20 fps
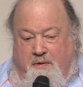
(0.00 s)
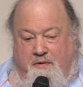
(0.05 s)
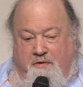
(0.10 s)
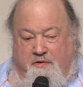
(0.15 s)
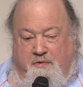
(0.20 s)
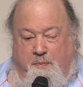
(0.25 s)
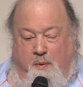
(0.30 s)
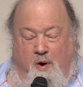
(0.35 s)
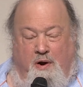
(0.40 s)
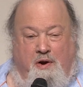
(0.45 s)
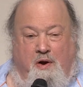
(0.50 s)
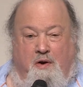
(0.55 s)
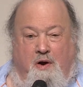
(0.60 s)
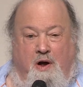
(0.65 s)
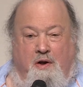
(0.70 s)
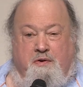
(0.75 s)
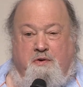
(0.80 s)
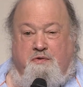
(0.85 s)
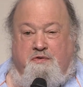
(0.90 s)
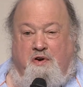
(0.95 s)
spawned
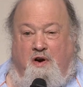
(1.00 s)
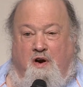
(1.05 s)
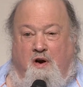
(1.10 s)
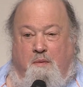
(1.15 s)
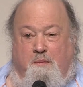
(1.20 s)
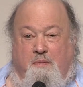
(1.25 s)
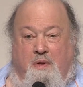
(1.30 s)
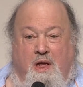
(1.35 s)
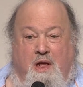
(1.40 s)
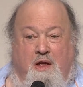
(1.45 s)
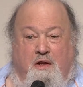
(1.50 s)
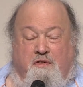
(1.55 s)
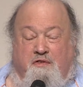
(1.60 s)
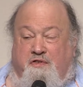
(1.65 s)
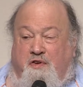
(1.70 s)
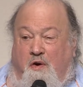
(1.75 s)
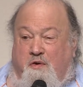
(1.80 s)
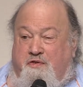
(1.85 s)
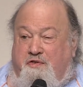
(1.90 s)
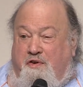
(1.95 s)
a new term,
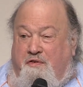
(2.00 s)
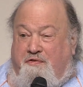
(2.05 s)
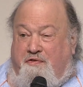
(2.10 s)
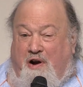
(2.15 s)
social